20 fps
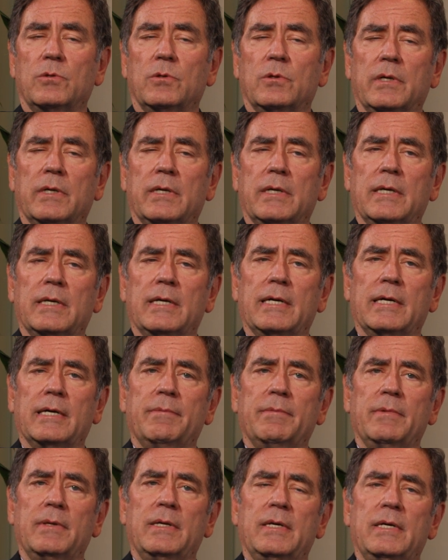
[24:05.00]

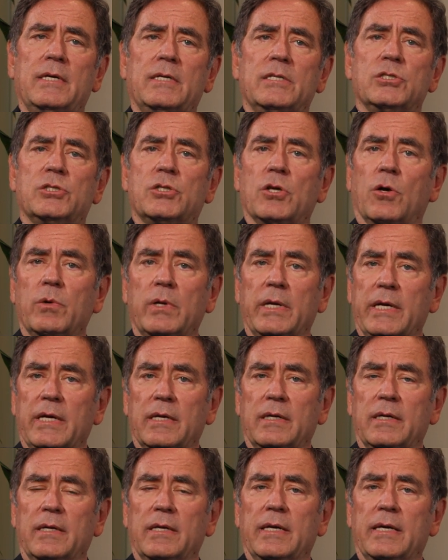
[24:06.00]
or zoning,
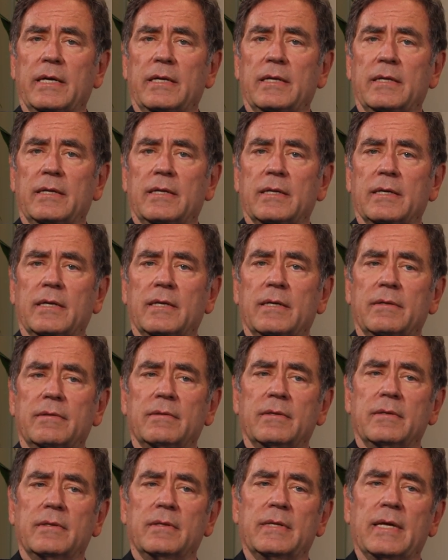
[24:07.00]
and
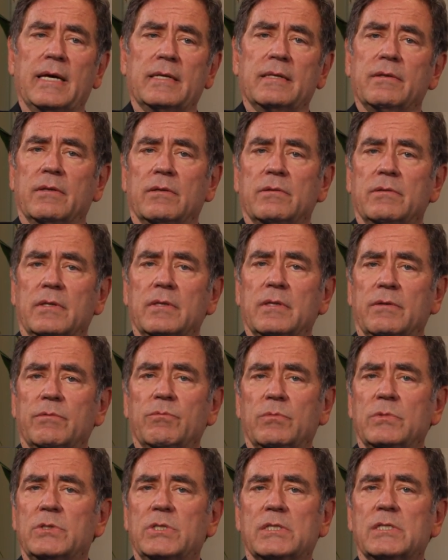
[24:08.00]
that
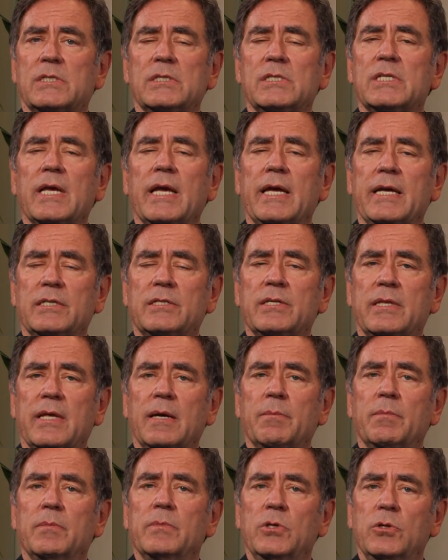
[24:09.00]
just saying to
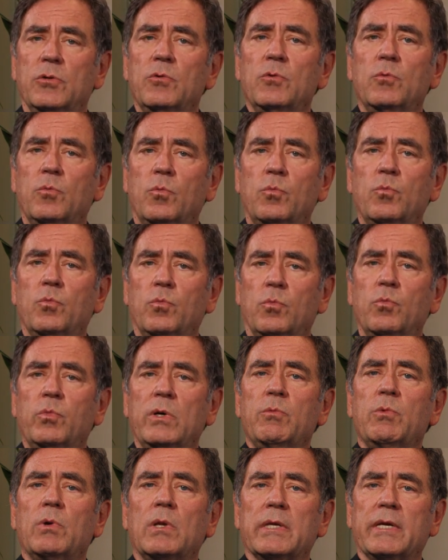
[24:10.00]
them, we
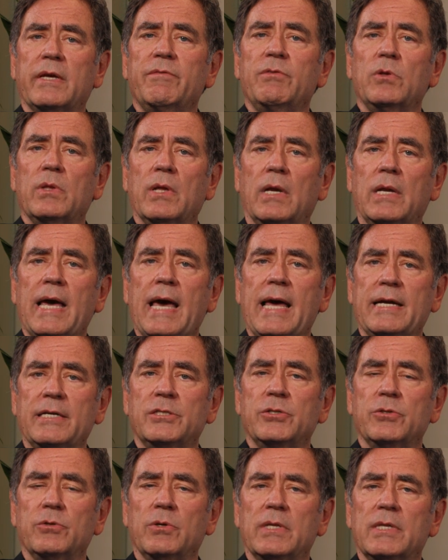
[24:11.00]
will give you the
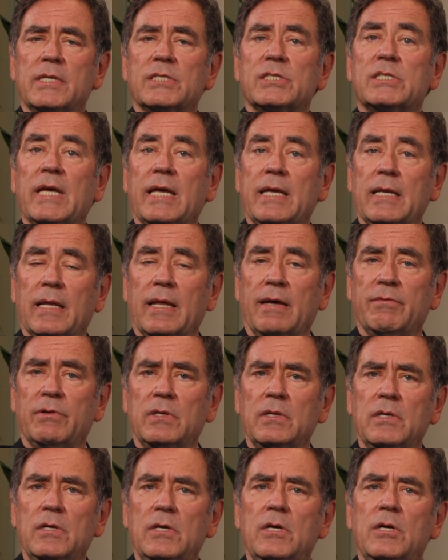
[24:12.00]
latitude at the state
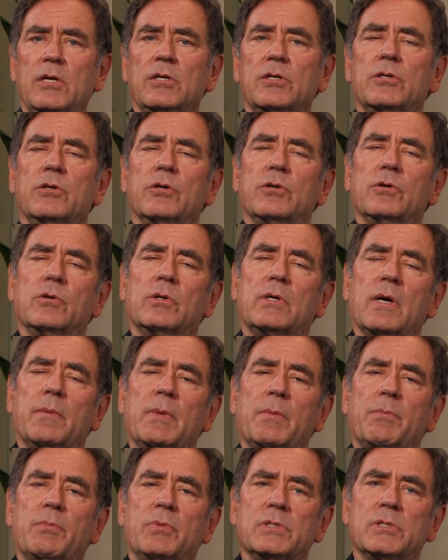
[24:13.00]
level to
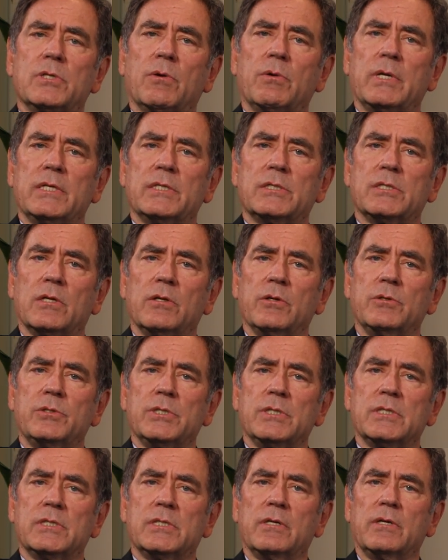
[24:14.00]
come up with zoning
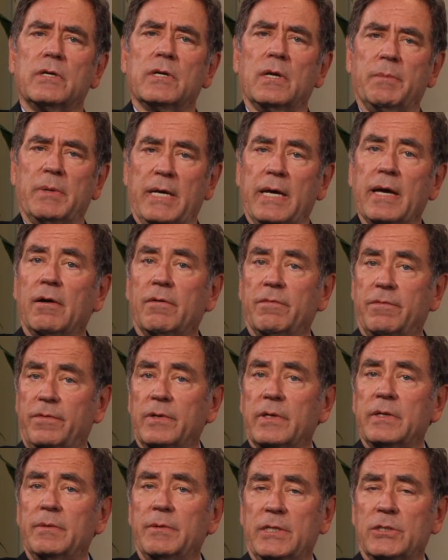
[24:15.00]
solutions that are going to be
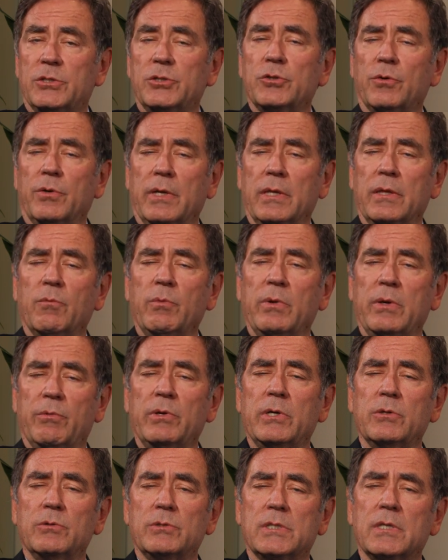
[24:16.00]
helpful in ensuring that we
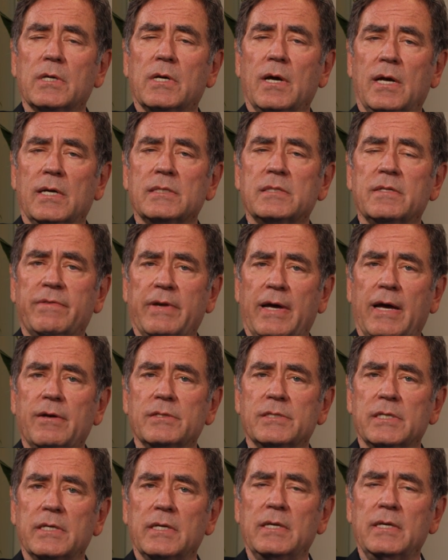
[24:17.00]
reduce the cost of
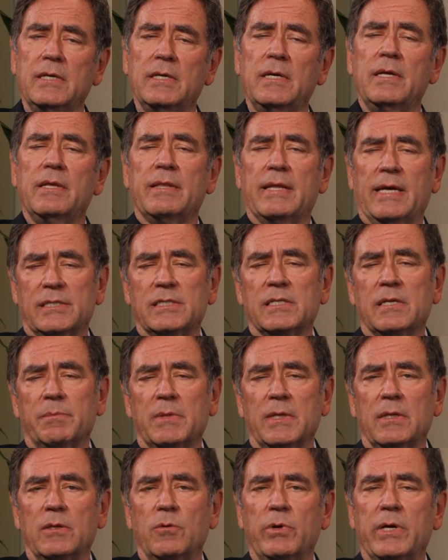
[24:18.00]
housing. That's
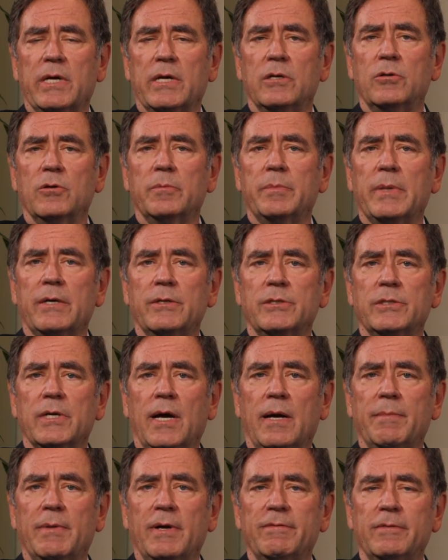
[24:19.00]
something that we can do a better
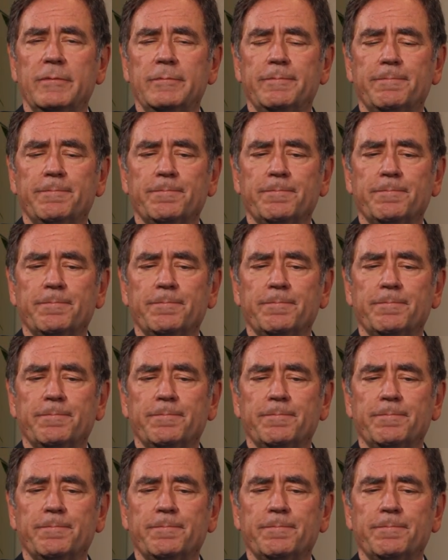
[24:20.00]
job of.